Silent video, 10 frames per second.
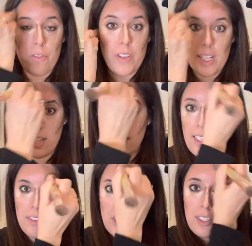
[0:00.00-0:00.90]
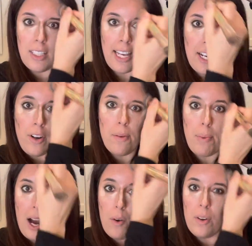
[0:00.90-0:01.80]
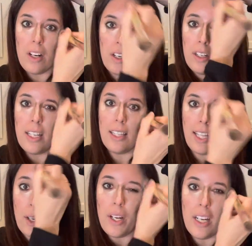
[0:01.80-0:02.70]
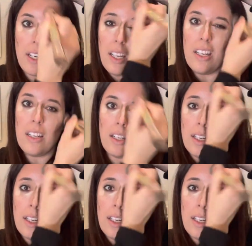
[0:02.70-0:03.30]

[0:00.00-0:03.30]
feel of just layering powder and liquid and